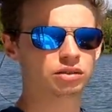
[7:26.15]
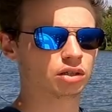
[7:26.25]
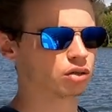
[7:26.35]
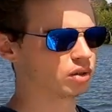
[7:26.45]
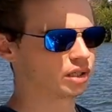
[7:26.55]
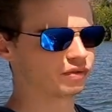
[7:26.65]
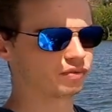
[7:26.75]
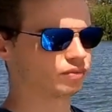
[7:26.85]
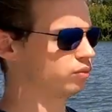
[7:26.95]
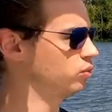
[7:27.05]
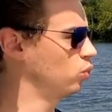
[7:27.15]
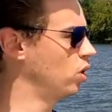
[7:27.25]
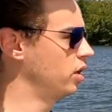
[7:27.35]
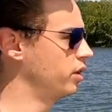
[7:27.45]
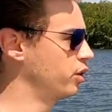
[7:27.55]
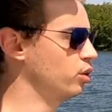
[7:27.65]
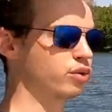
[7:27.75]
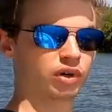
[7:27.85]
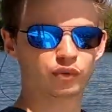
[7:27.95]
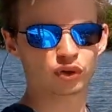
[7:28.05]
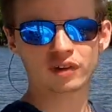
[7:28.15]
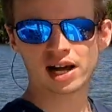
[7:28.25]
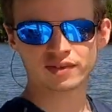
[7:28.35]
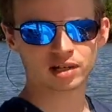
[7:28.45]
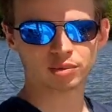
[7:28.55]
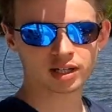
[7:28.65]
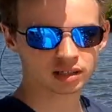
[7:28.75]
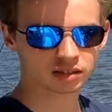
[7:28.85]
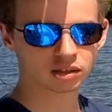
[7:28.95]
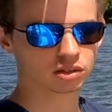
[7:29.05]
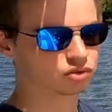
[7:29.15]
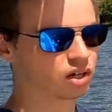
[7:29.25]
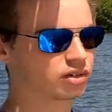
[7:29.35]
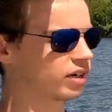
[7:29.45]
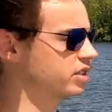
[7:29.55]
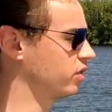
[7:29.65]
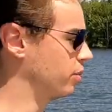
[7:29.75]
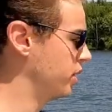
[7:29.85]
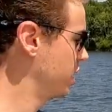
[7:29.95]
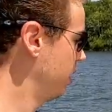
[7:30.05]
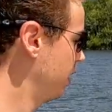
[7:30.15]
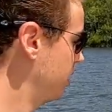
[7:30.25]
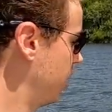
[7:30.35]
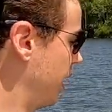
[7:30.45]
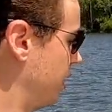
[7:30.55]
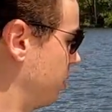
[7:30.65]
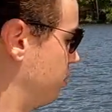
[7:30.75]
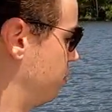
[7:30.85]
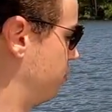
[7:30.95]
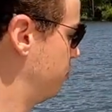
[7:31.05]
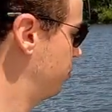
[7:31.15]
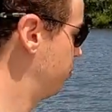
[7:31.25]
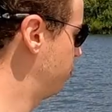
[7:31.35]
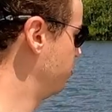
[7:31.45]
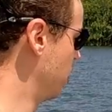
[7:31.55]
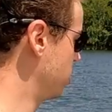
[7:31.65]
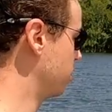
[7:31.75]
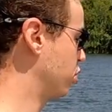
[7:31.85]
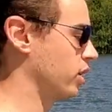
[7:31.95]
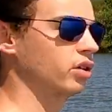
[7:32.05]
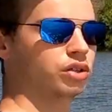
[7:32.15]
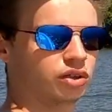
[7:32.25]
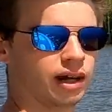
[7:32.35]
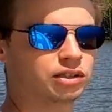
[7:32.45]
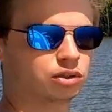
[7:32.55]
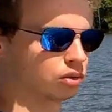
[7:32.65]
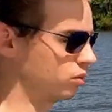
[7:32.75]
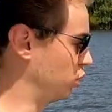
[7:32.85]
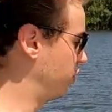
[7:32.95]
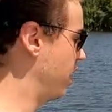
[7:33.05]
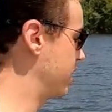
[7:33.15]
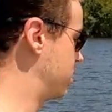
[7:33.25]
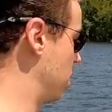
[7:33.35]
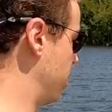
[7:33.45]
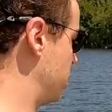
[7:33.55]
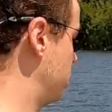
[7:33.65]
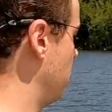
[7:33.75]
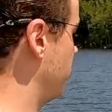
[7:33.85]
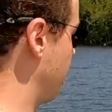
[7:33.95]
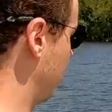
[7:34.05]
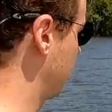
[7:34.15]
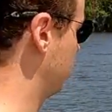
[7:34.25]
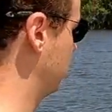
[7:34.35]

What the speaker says: So if 1, 2, 3, 4, 5 ain't biting, you can try the rest of them, and there's a pretty good chance you'll find some on something.